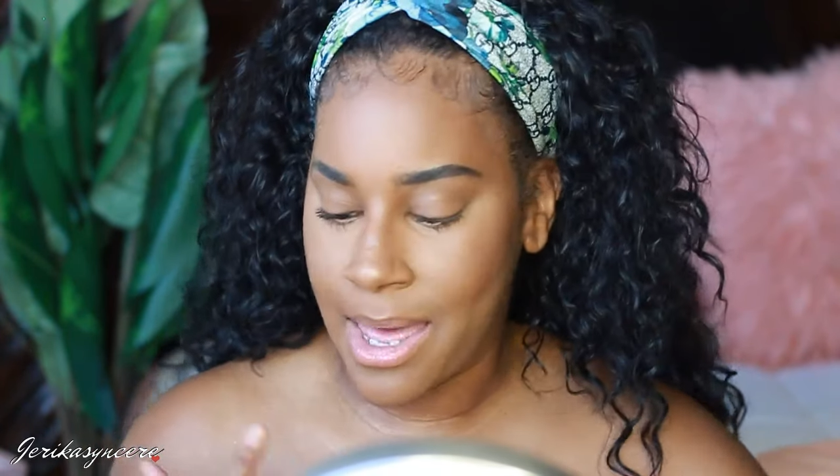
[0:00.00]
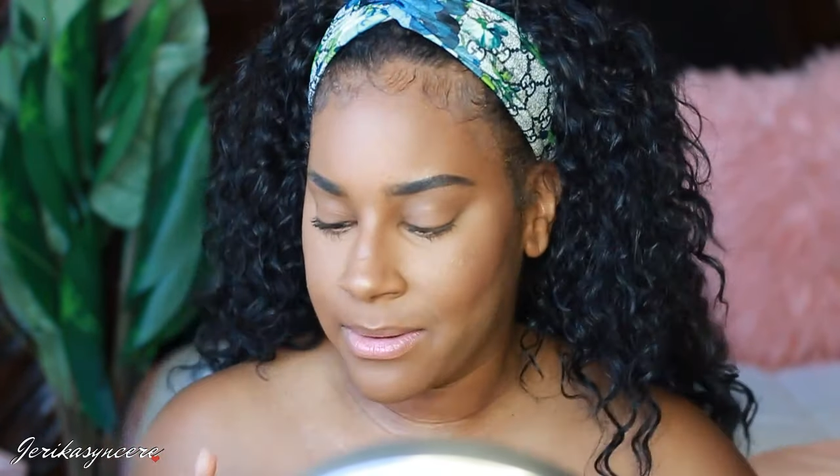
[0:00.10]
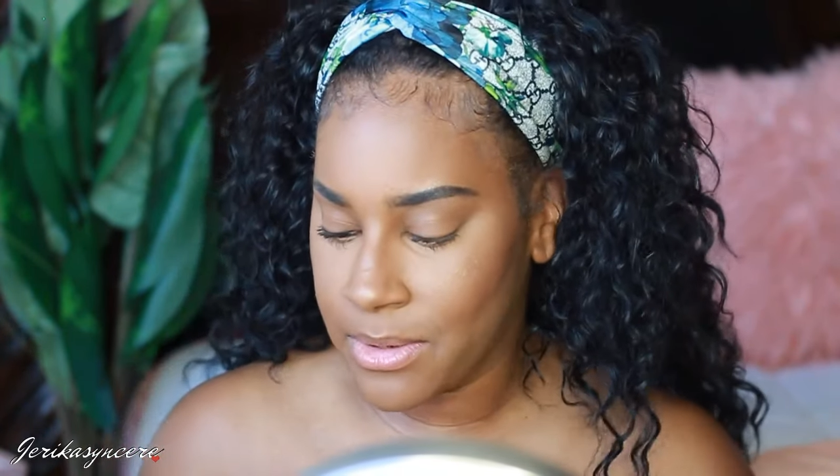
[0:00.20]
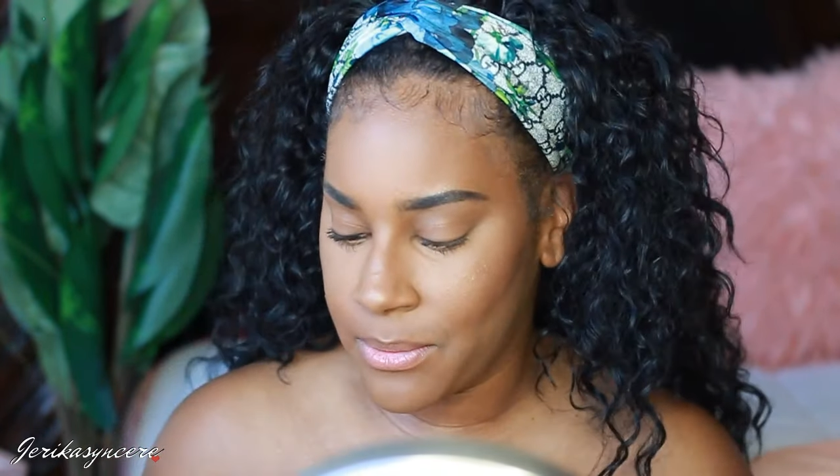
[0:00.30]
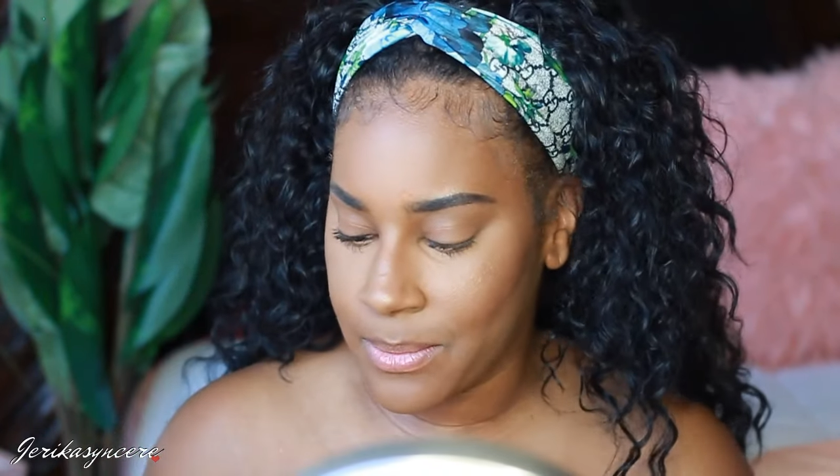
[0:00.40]
I
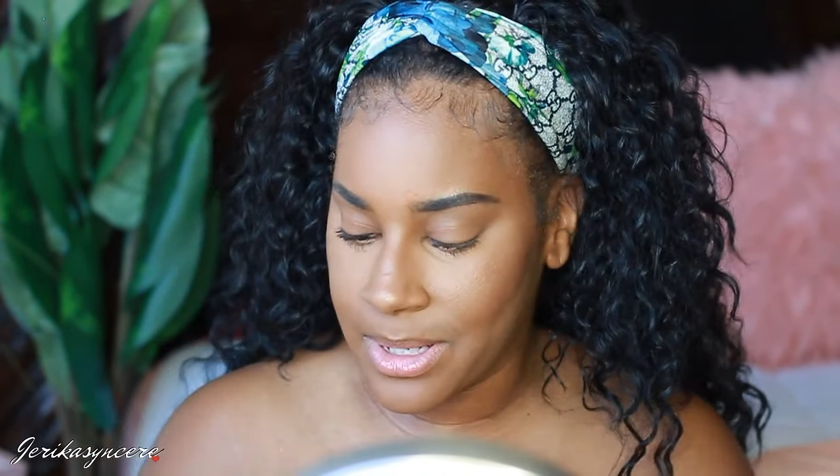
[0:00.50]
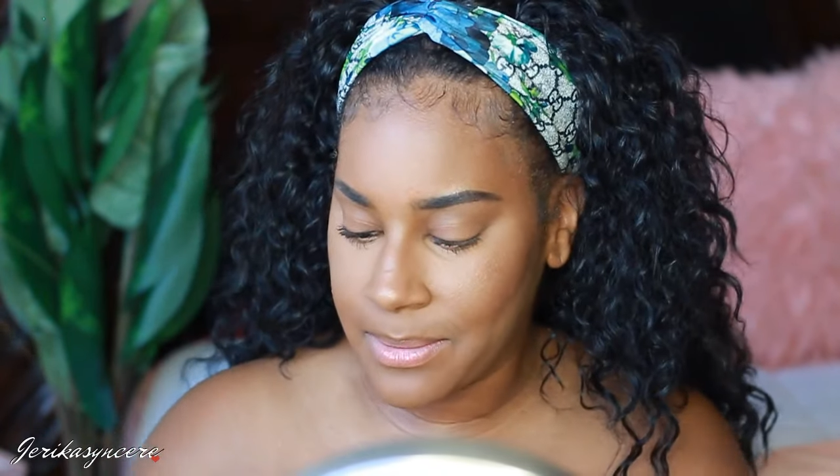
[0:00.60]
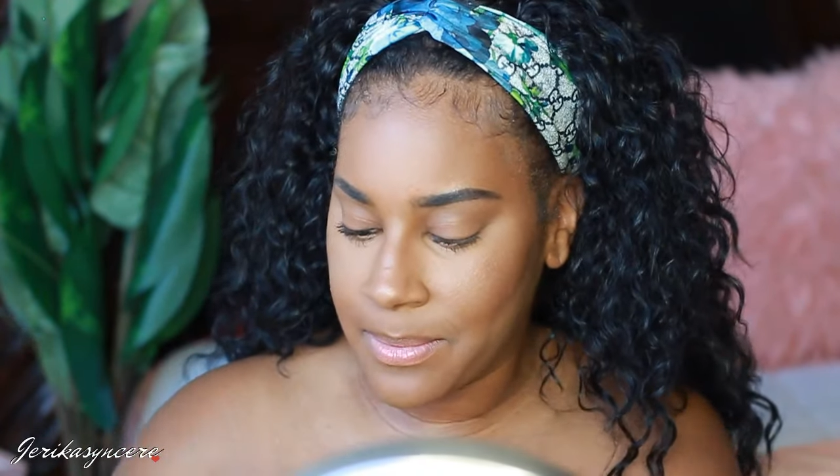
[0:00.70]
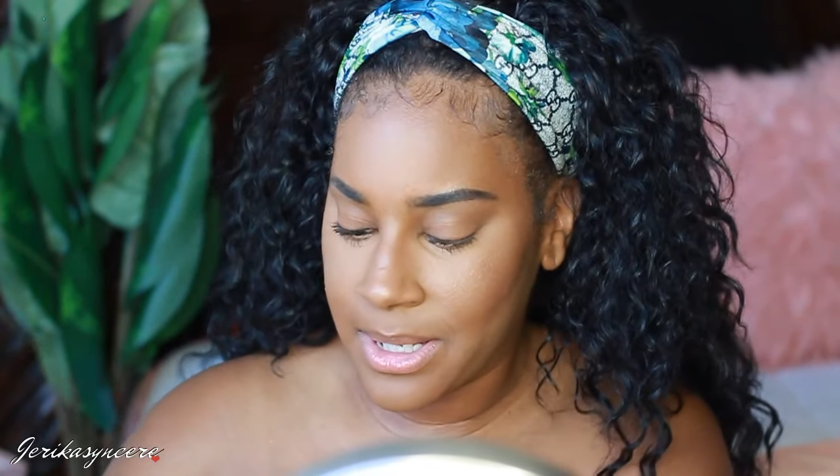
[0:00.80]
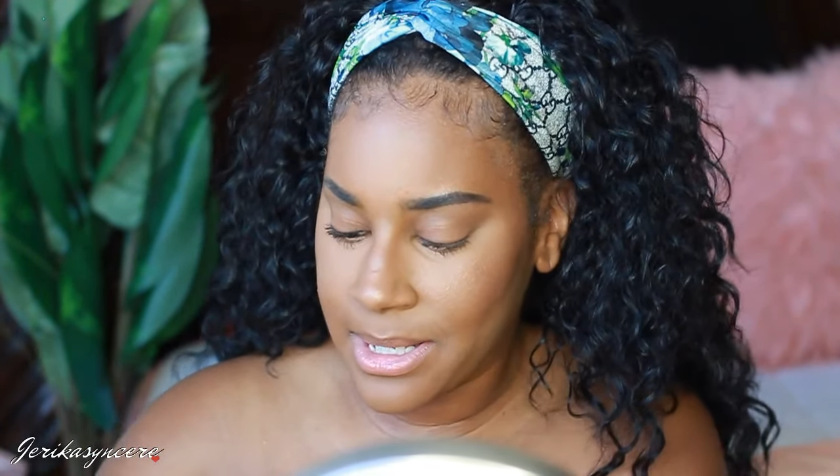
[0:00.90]
don't know what
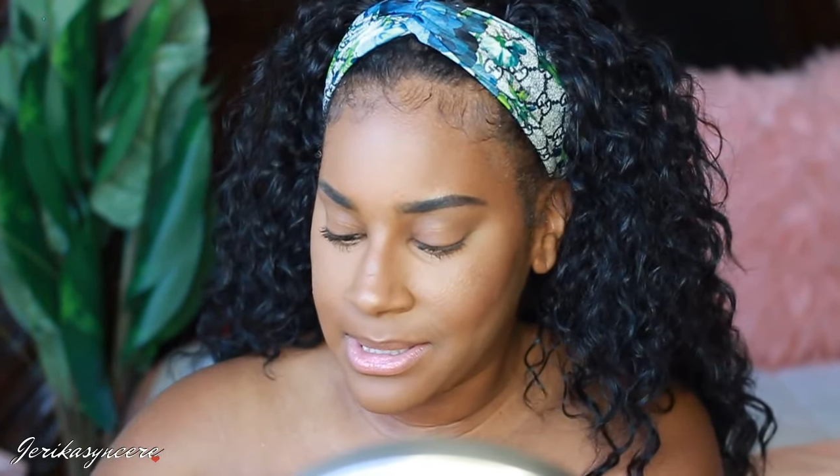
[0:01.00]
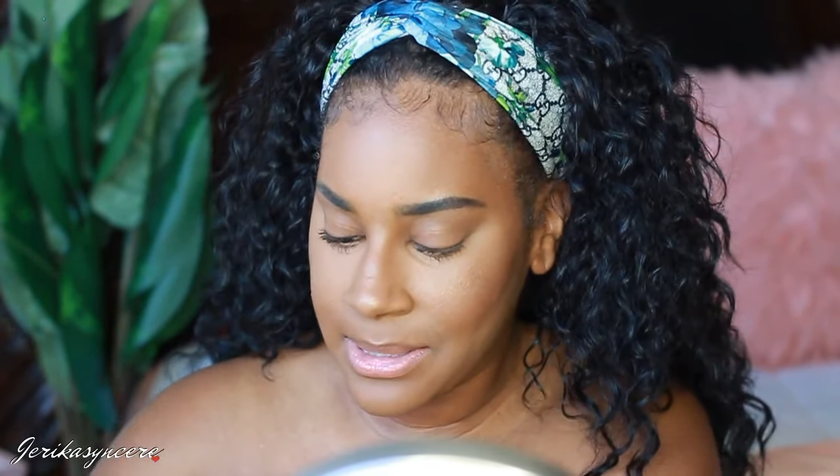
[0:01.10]
it was.